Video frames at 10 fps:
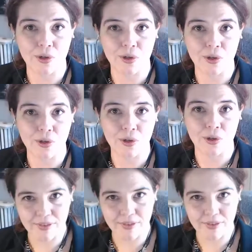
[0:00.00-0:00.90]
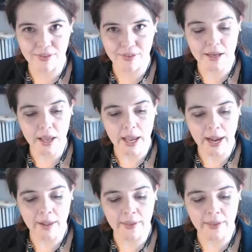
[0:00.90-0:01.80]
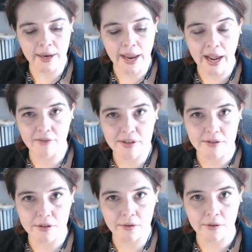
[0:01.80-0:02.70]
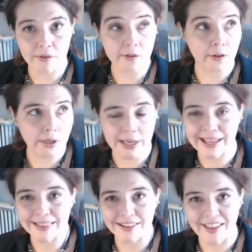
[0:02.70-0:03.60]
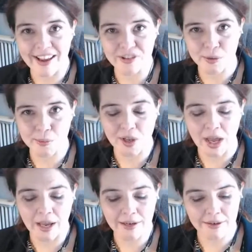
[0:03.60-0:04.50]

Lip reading: Heat the end of this, and then have the students looking at the classroom clock.